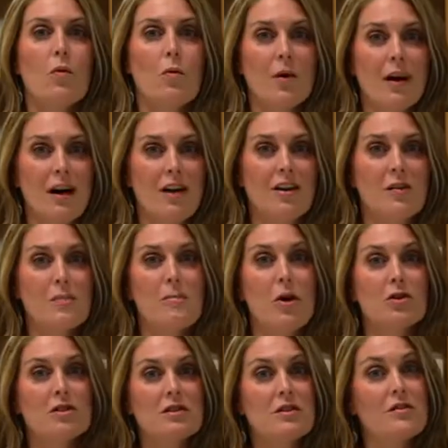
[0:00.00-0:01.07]
Well,
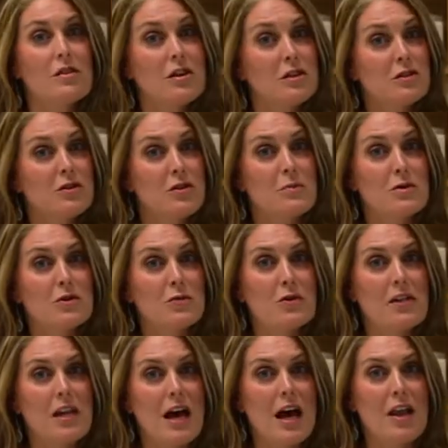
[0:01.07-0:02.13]
most consumers
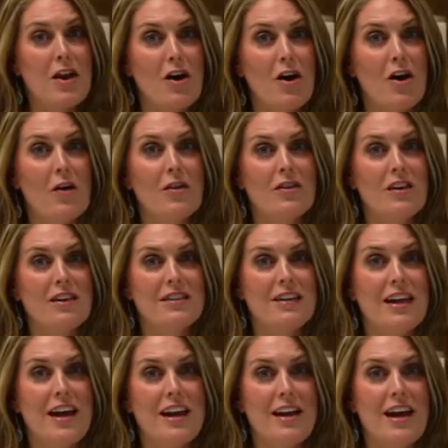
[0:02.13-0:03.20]
would not know, unless
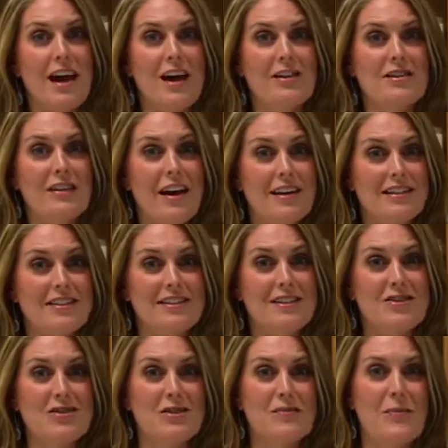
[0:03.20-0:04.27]
they had an
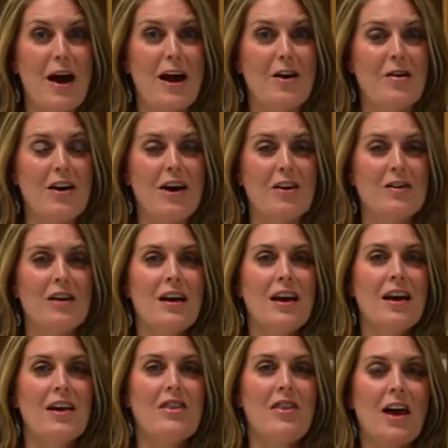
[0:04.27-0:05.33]
esthetician's background,
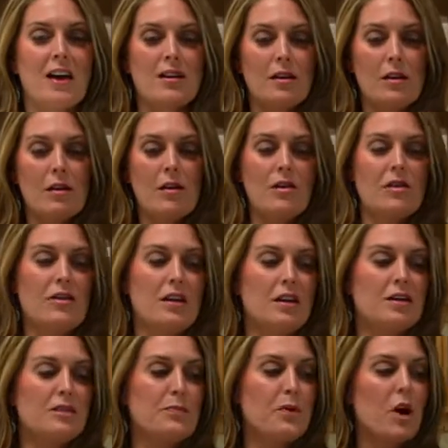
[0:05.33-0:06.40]
that
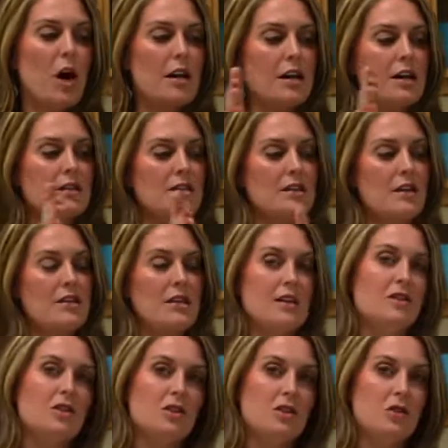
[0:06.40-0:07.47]
these products in
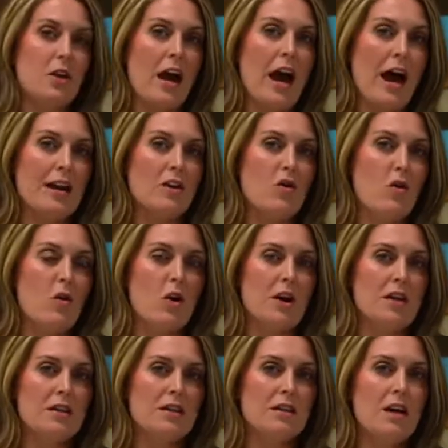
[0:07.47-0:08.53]
these two
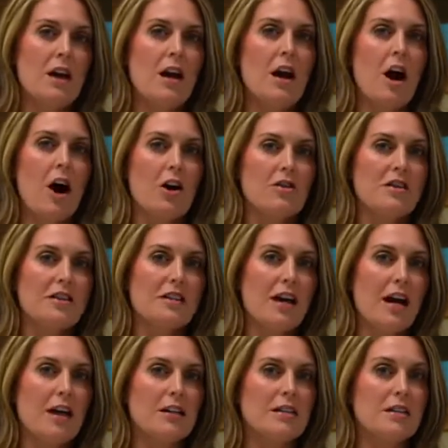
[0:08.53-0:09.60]
categories are
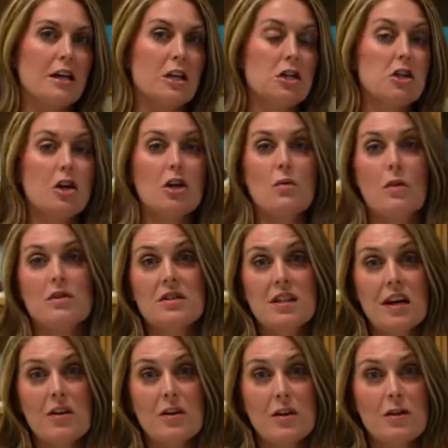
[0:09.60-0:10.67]
designed such that you won't
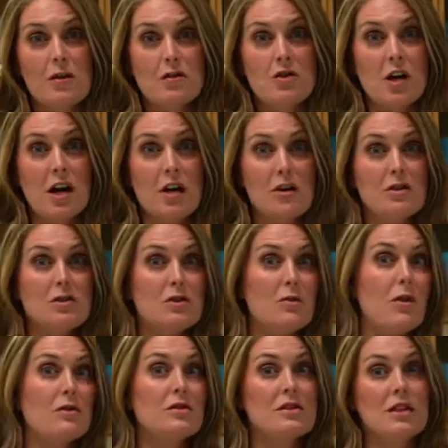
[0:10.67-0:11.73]
see clinical trials,
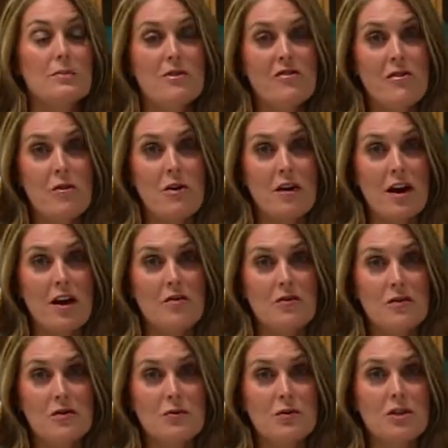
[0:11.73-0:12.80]
you won't see before and
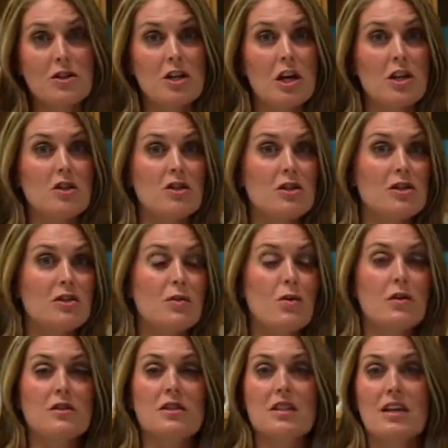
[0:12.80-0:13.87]
afters with changes, you
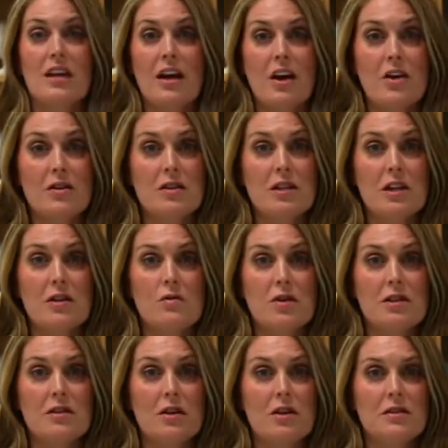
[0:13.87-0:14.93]
won't see guaranteed
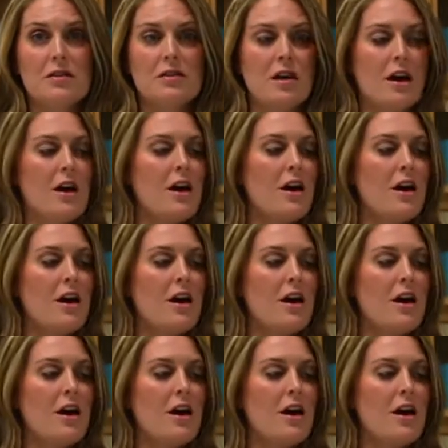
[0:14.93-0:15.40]
results.